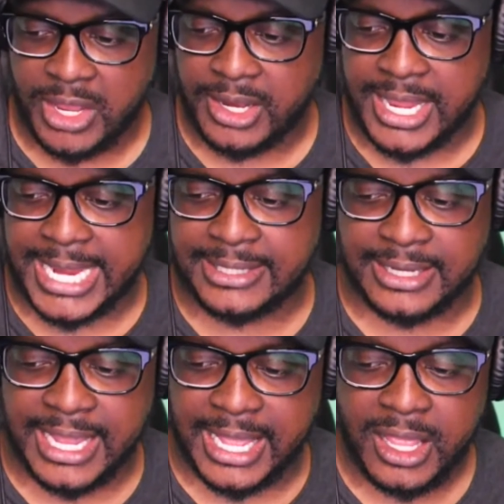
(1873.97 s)
Not this
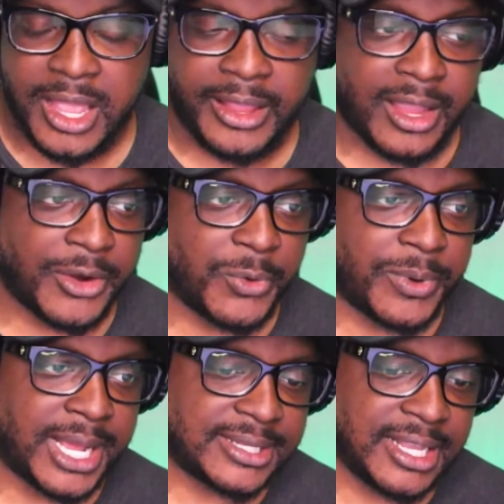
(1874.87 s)
guy. Y'all know
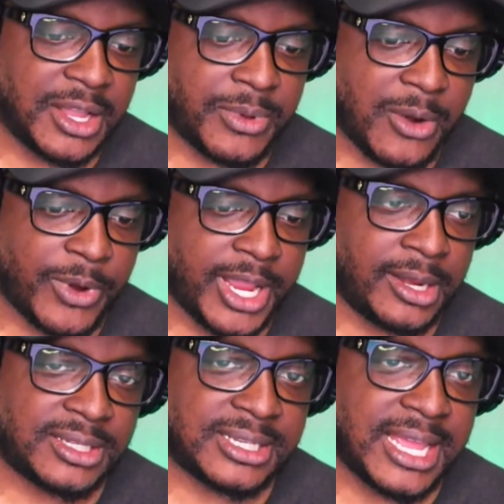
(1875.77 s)
what I said when I read
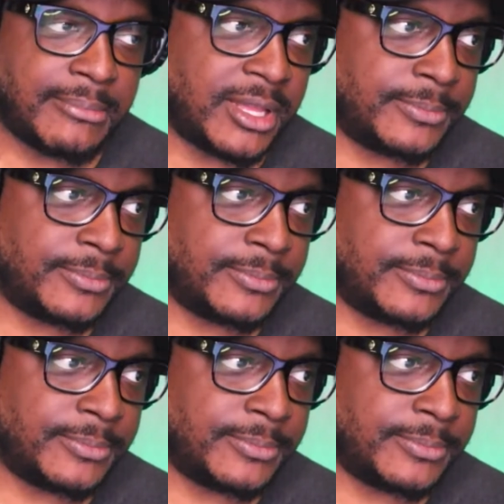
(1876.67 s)
his statement?